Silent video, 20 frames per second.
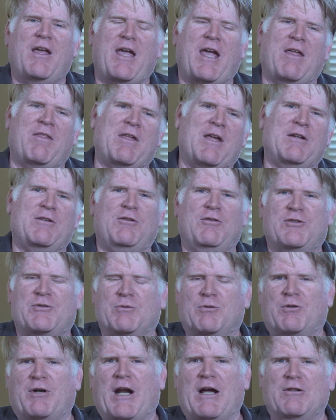and then do
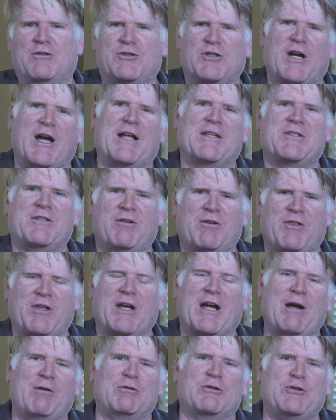some crowd shots and
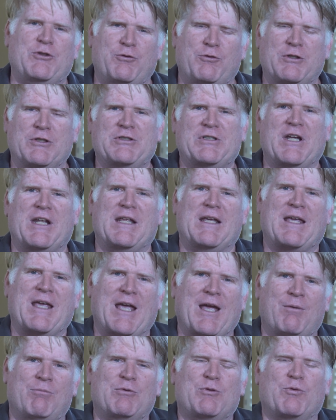everything. I was doing
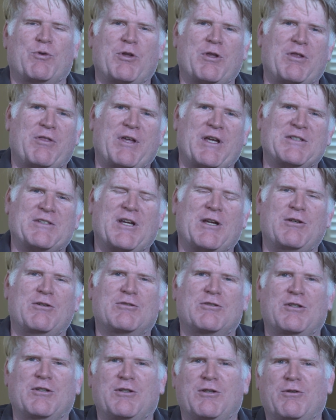Steadicam, it's one of the things I
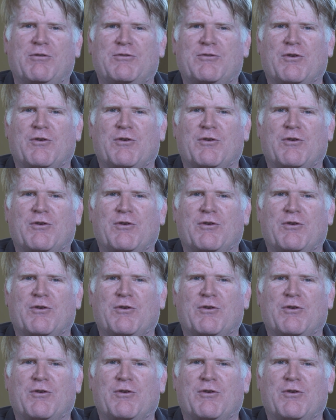usually do.